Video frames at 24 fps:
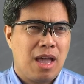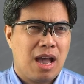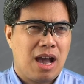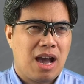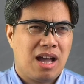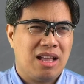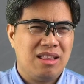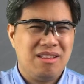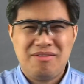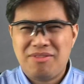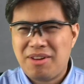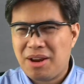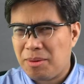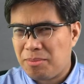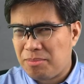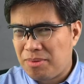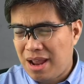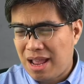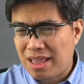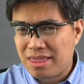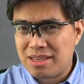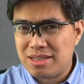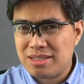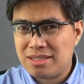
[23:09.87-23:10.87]
unfair
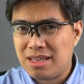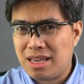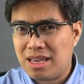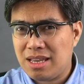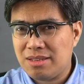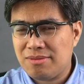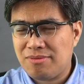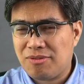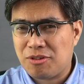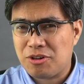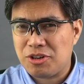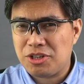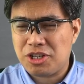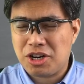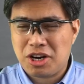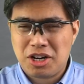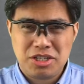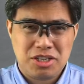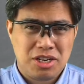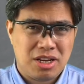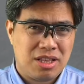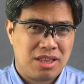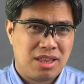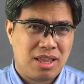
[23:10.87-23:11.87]
practices, for
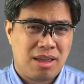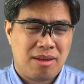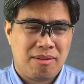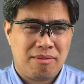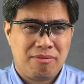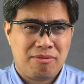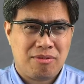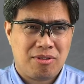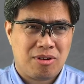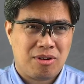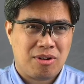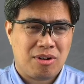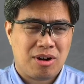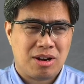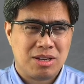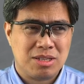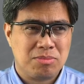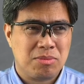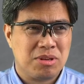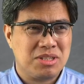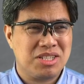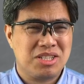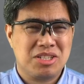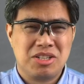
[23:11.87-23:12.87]
charging them for as
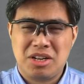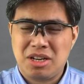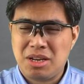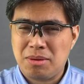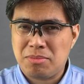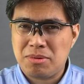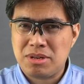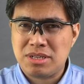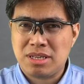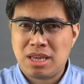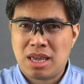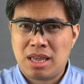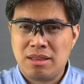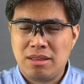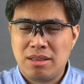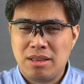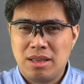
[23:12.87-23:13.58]
much as 30%